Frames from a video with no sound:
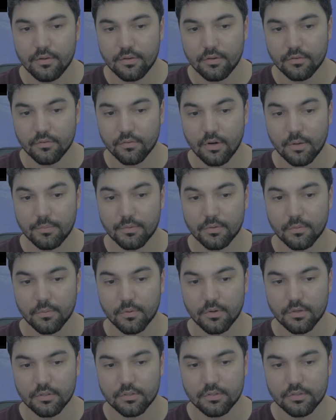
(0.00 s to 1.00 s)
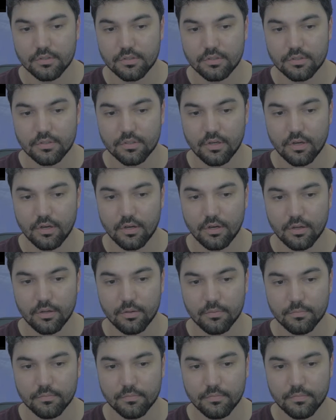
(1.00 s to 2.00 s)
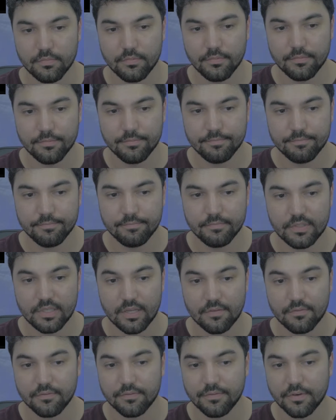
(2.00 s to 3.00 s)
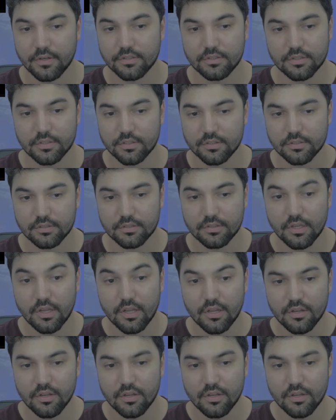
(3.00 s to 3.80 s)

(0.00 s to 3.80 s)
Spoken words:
Robert Woods, Devin Funchess,